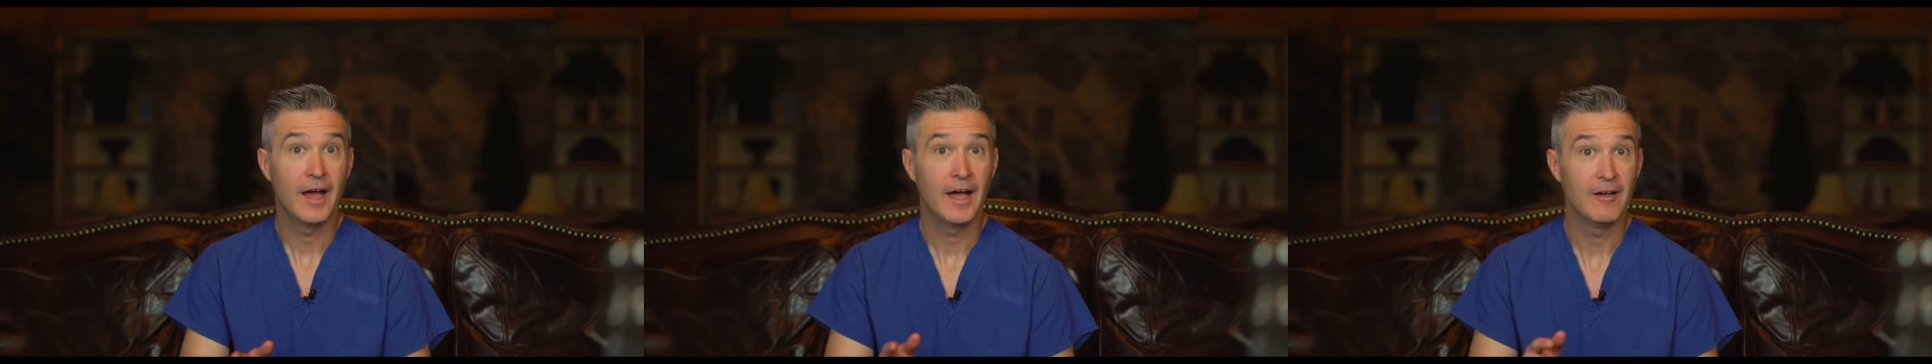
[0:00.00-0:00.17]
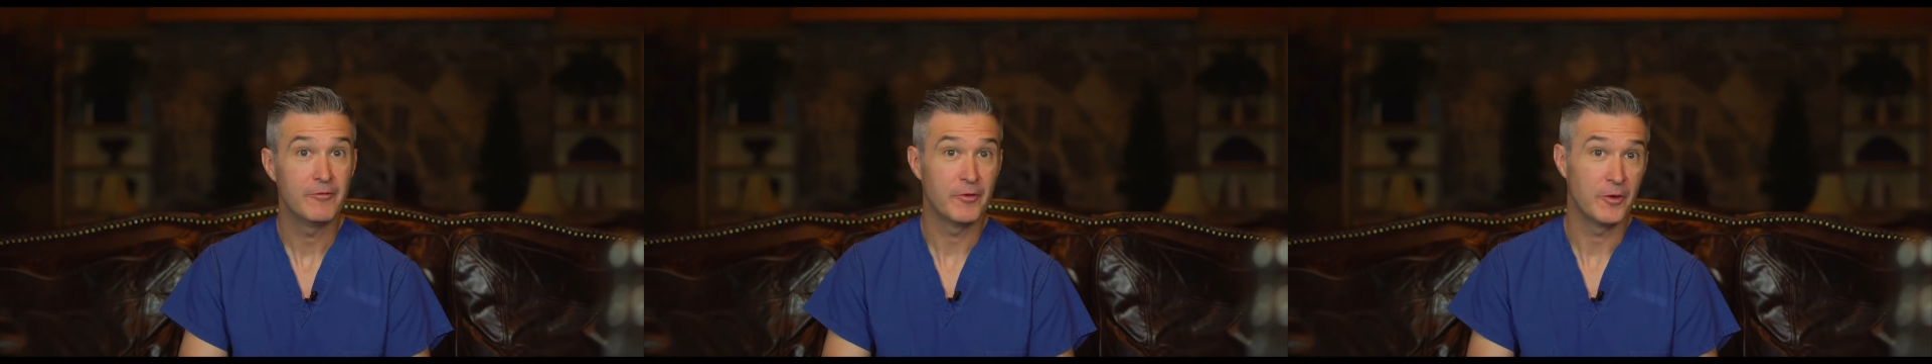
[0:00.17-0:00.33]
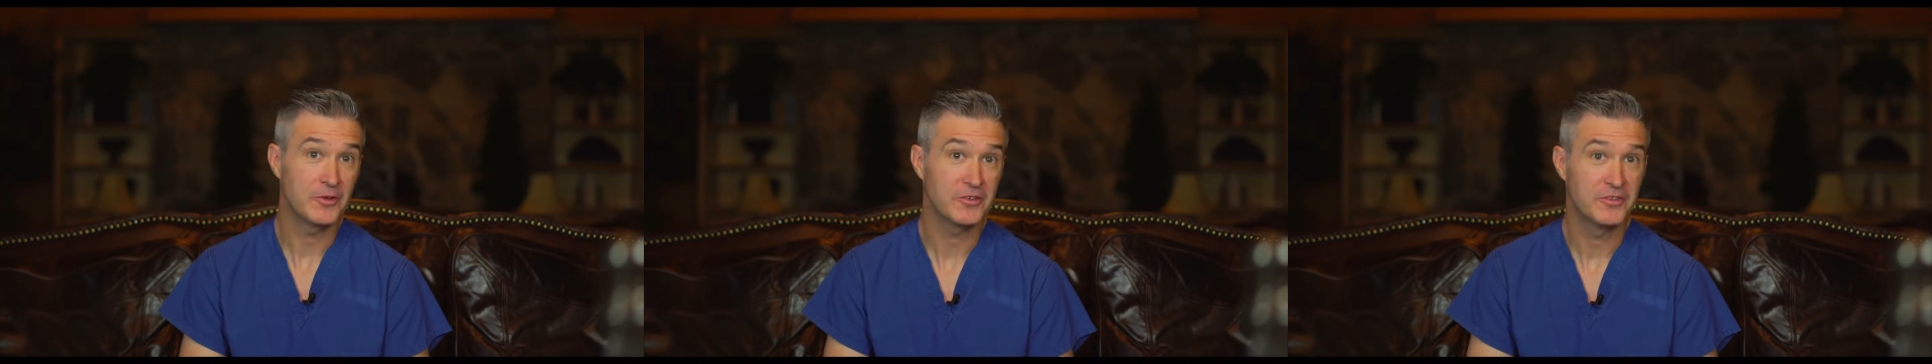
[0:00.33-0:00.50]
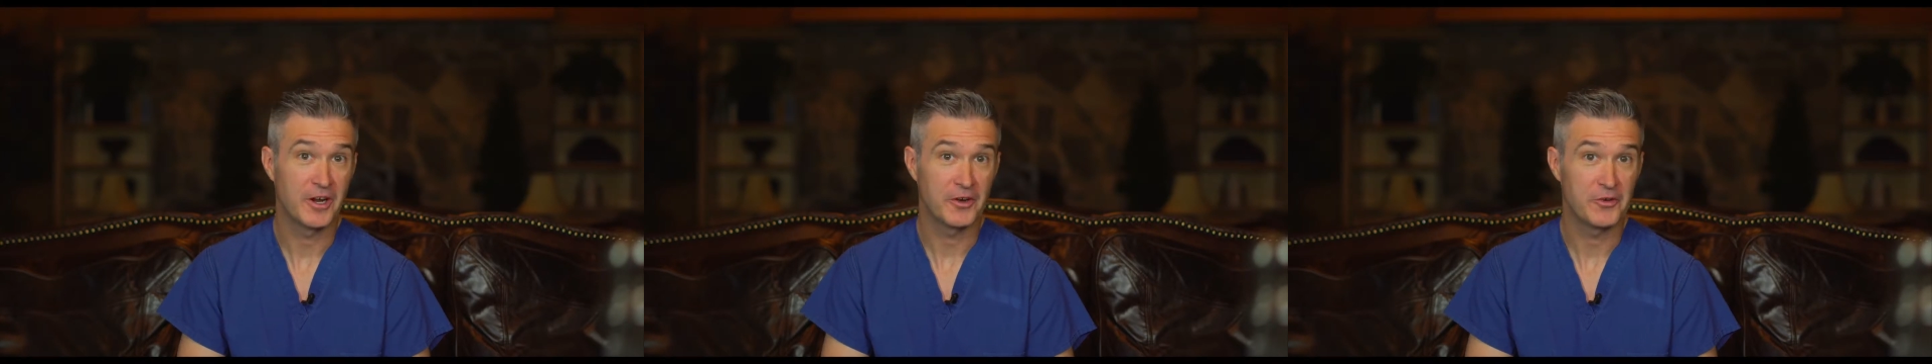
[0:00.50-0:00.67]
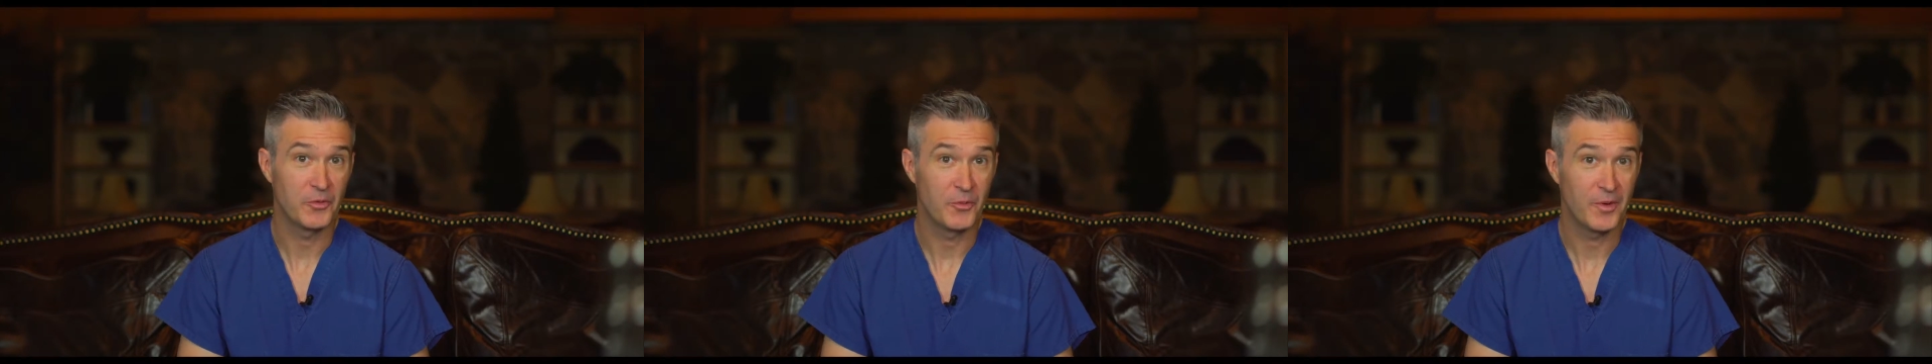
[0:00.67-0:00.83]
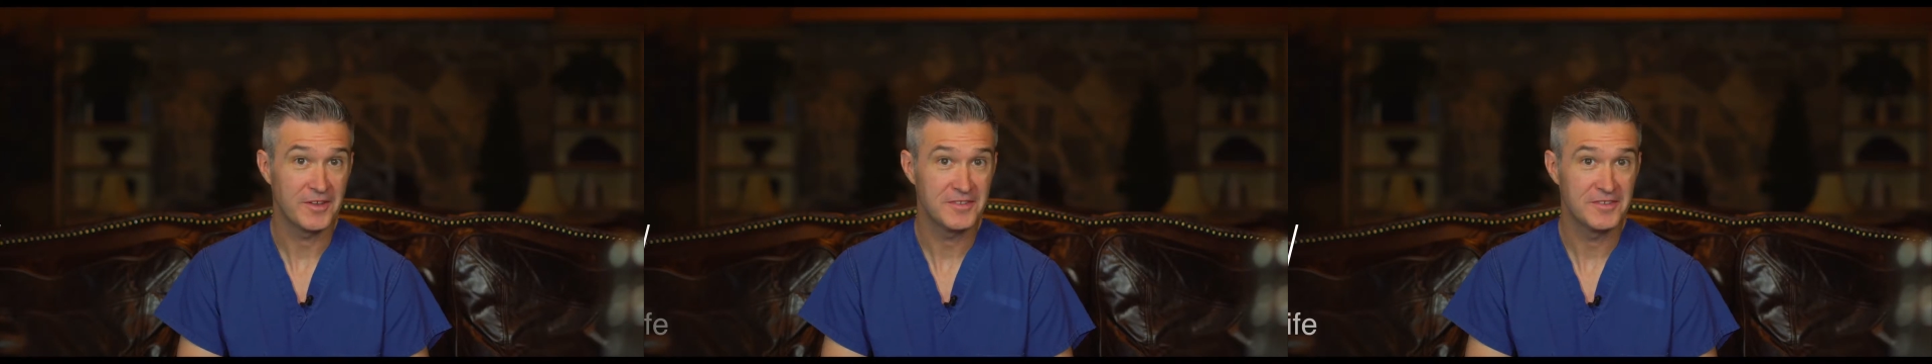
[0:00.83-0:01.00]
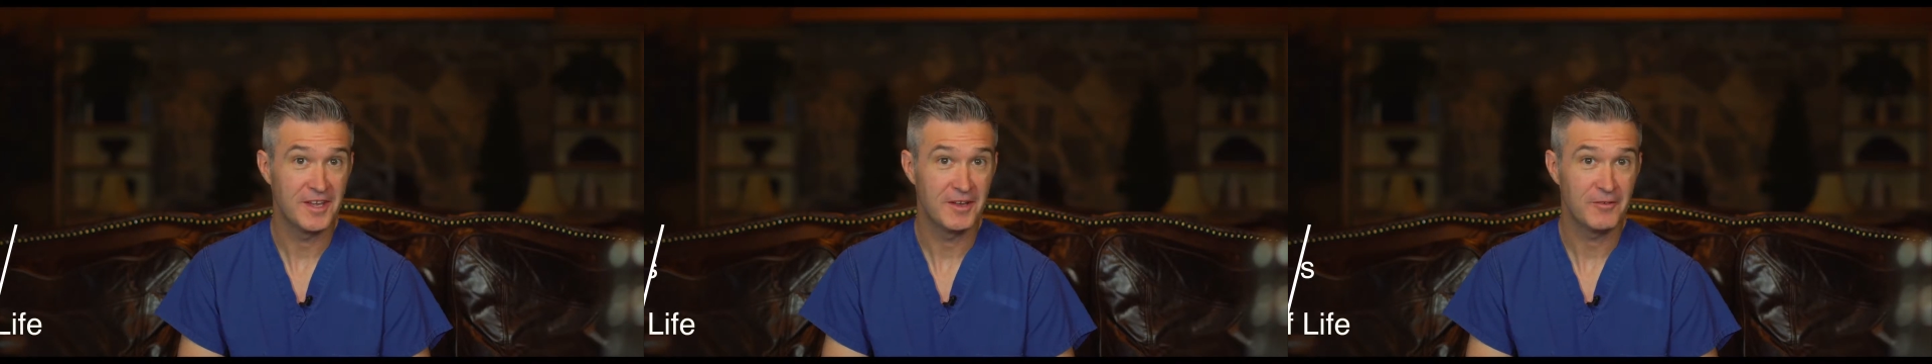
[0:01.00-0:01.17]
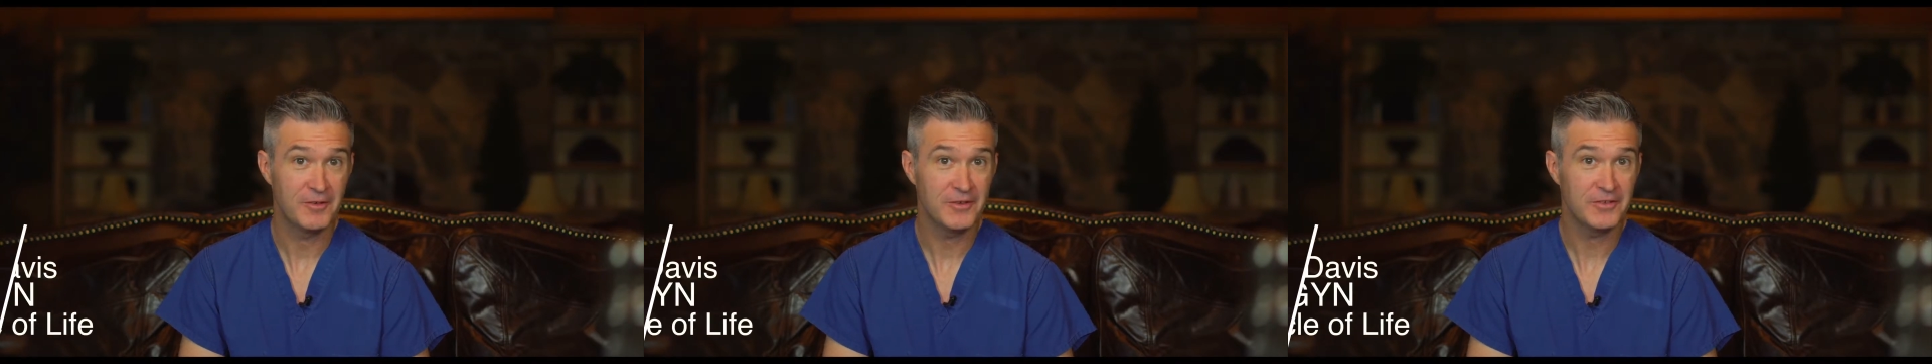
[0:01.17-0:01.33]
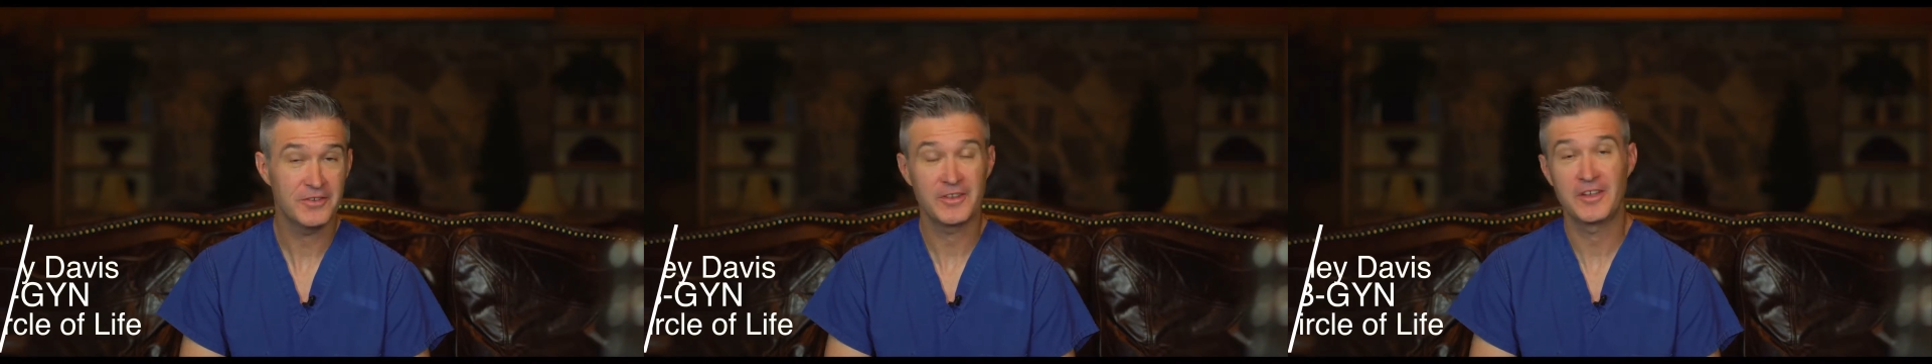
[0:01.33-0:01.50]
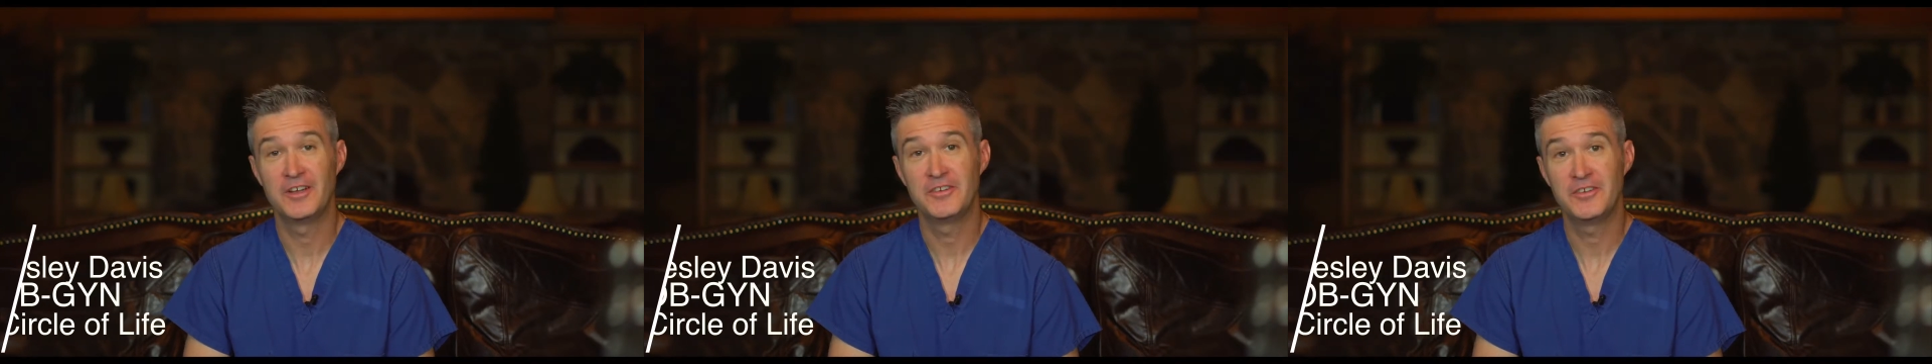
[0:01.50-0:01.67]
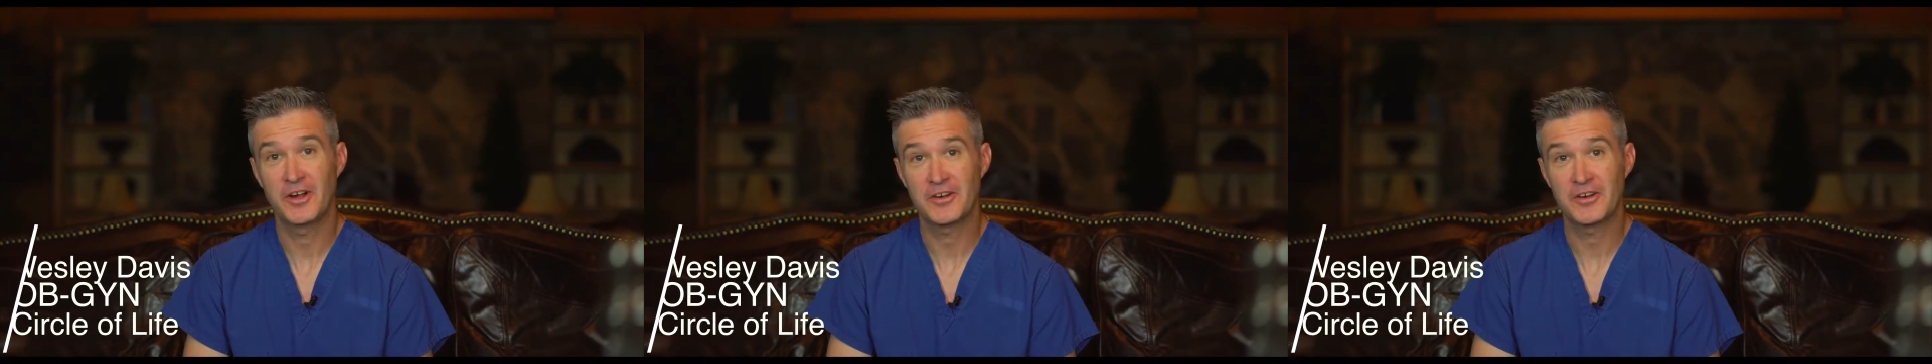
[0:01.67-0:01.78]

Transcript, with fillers: Hi folks, Dr. Wes Davis going to